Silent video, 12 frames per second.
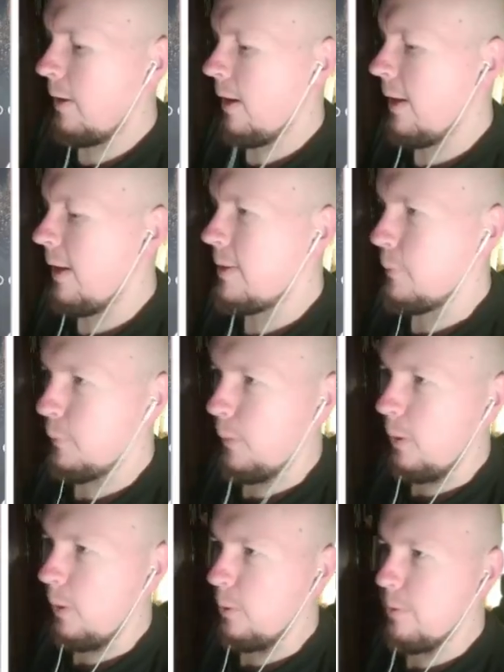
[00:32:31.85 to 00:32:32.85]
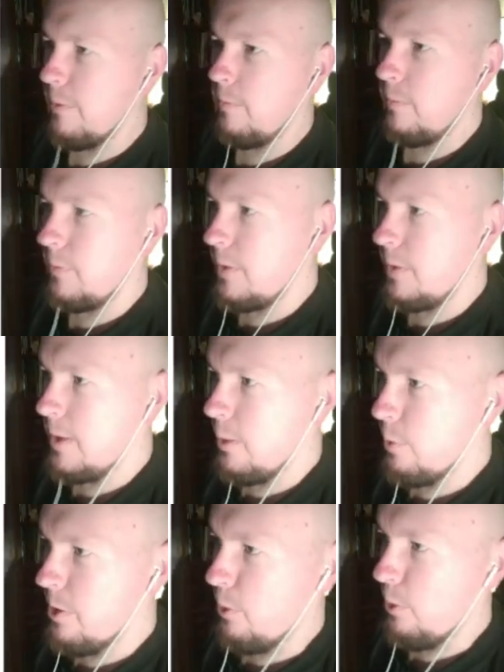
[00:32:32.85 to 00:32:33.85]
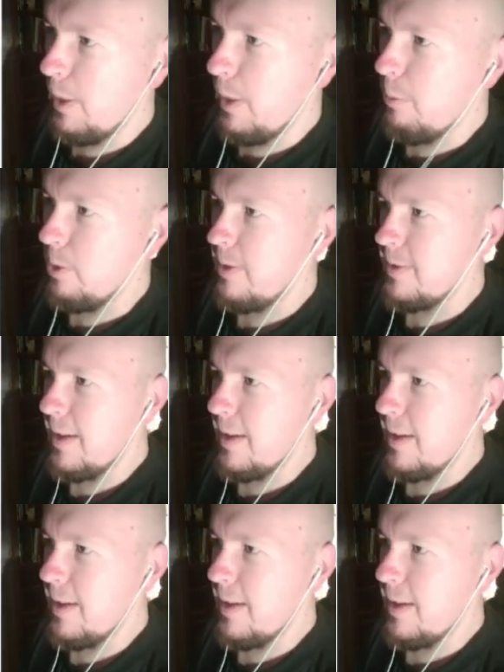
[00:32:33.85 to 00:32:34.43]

follow the original paper exactly.